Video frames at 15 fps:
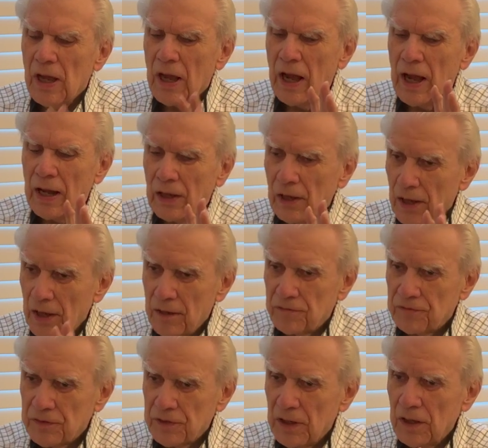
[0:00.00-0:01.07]
I
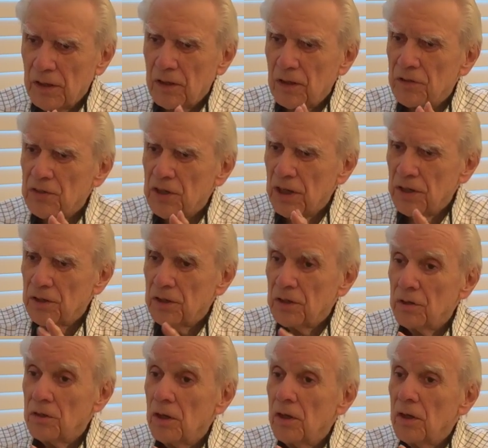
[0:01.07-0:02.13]
left and
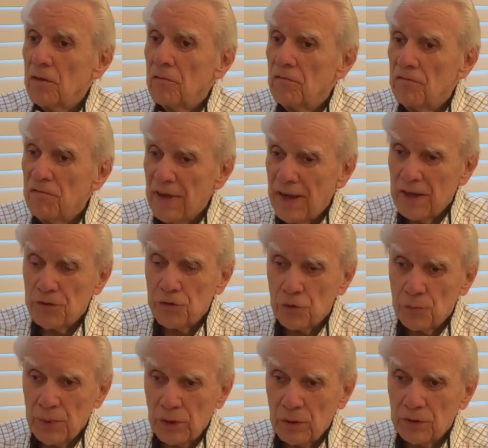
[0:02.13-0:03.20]
attended
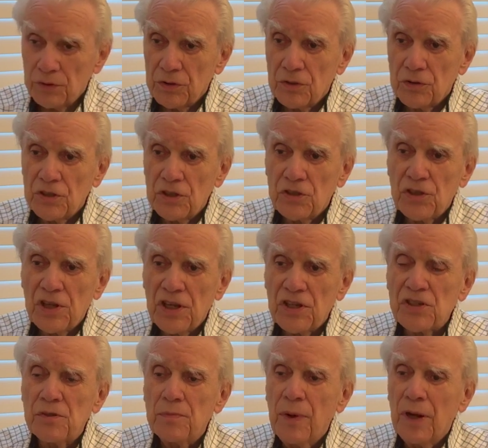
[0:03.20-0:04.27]
Vanderbilt to
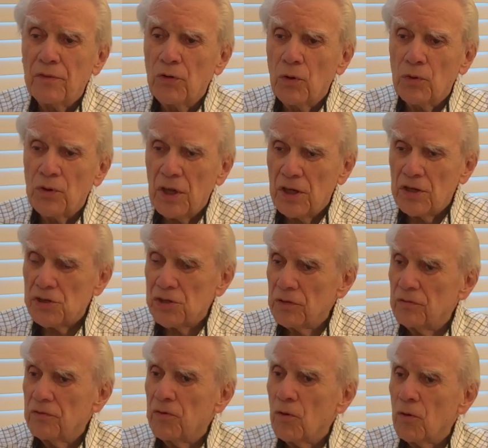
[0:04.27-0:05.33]
test my vocation
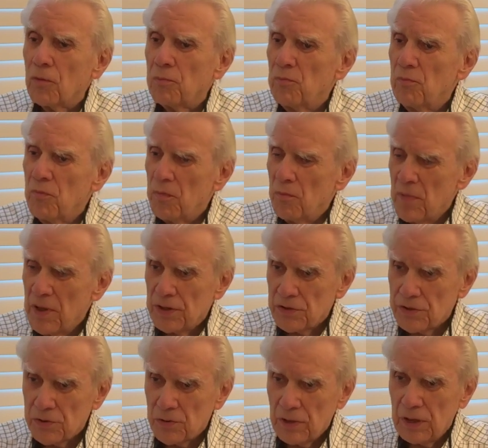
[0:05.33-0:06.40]
for
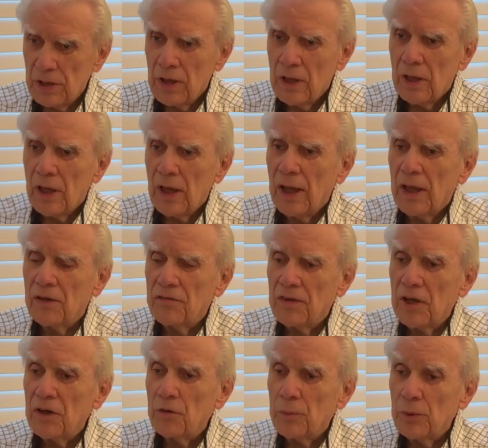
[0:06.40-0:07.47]
ministry at
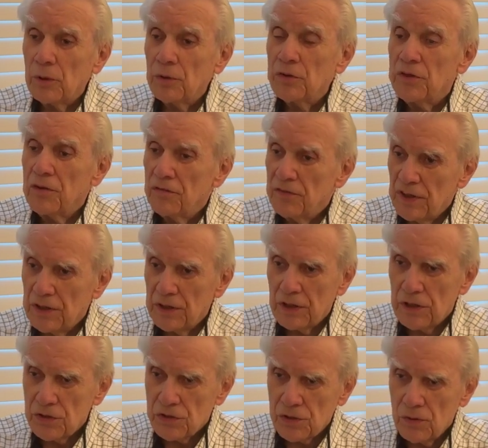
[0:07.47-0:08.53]
Vanderbilt
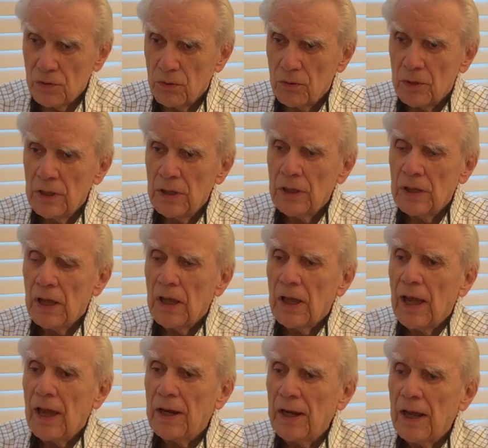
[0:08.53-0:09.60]
Divinity School. Mm-hmm.
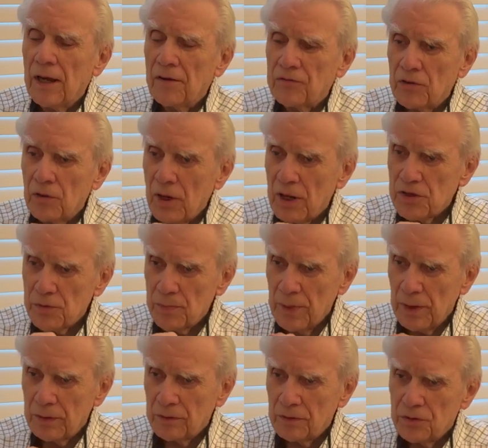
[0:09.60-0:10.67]
And after I
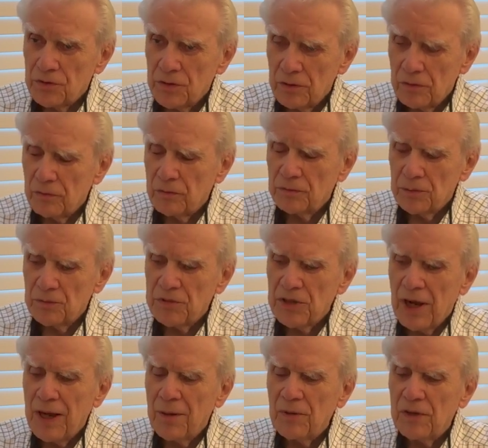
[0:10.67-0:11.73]
spent some
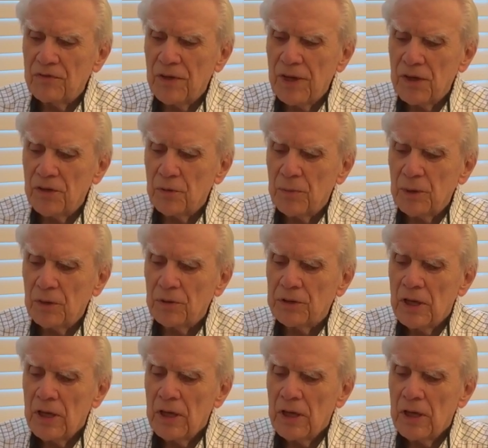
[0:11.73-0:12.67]
time at Vanderbilt,